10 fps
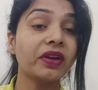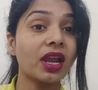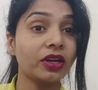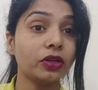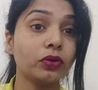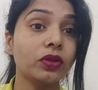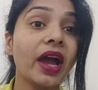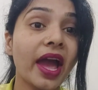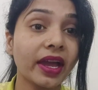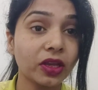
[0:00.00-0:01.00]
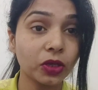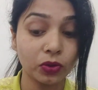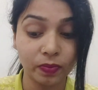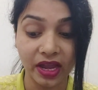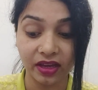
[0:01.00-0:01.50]
related to the
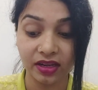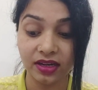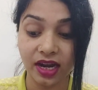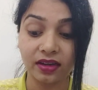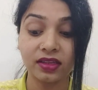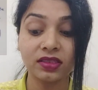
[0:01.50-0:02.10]
acute pancreatitis.